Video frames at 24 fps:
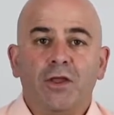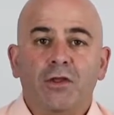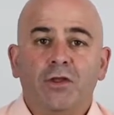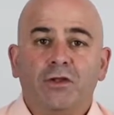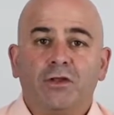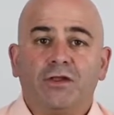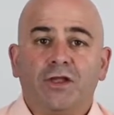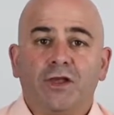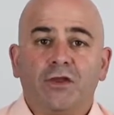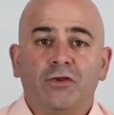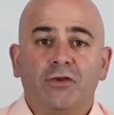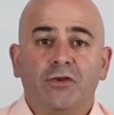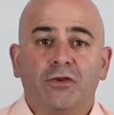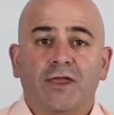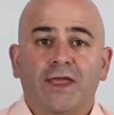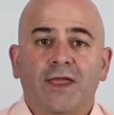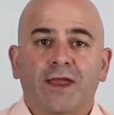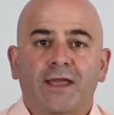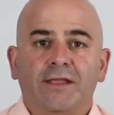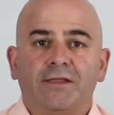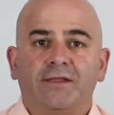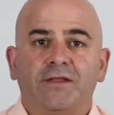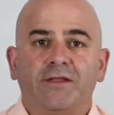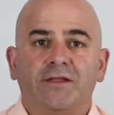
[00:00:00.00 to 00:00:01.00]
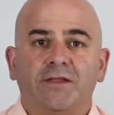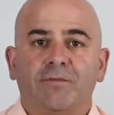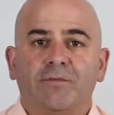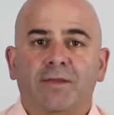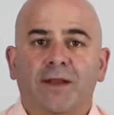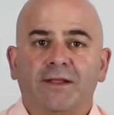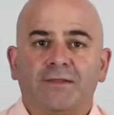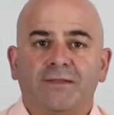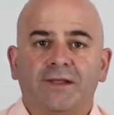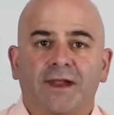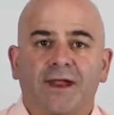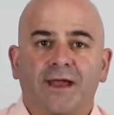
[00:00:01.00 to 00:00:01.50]
So you can
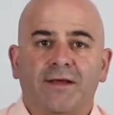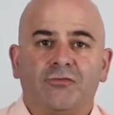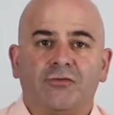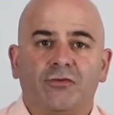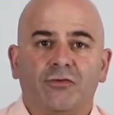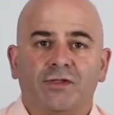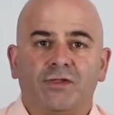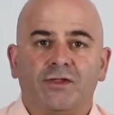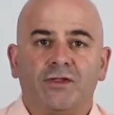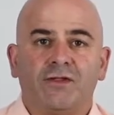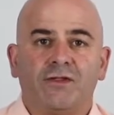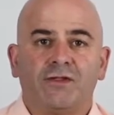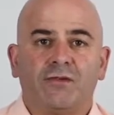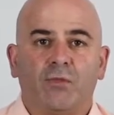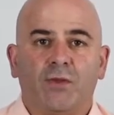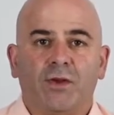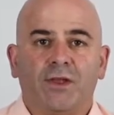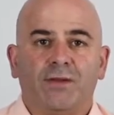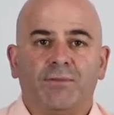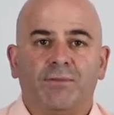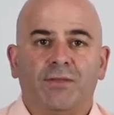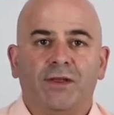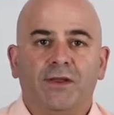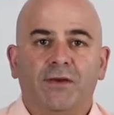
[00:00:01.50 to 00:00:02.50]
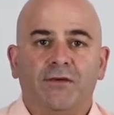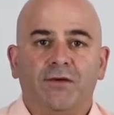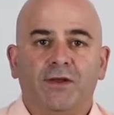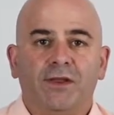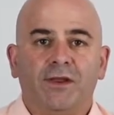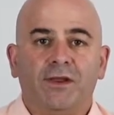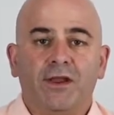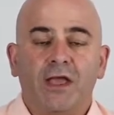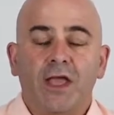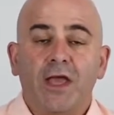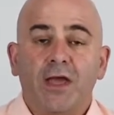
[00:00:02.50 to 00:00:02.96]
anticipate that after a 6-week period,